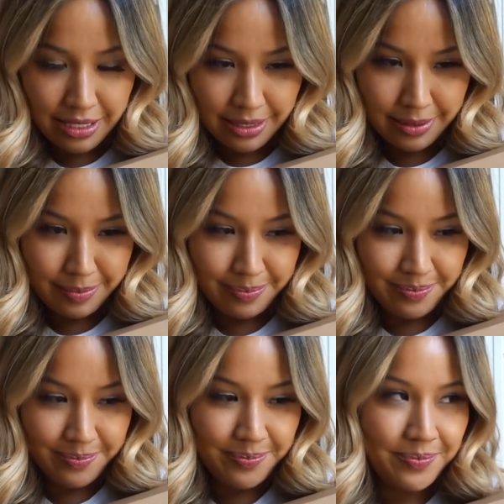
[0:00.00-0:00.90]
Um,
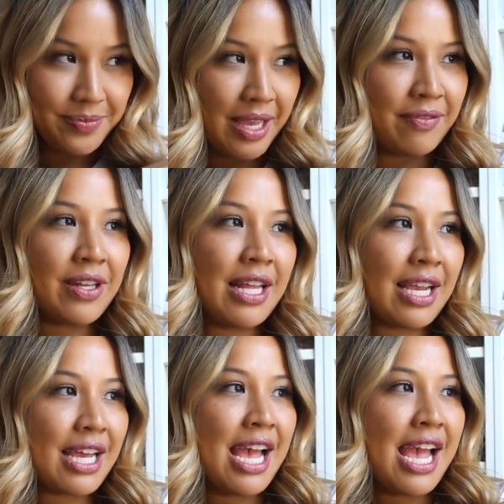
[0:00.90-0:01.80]
I felt
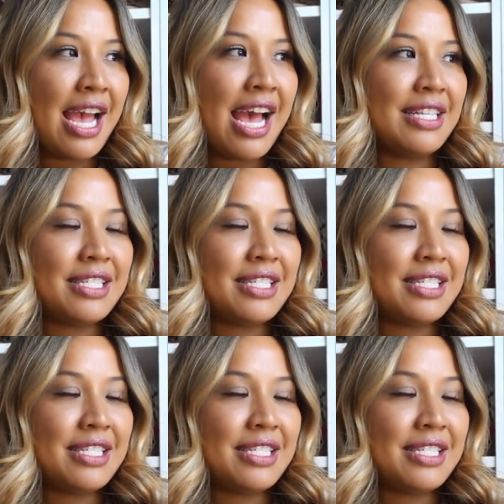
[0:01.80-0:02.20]
like I had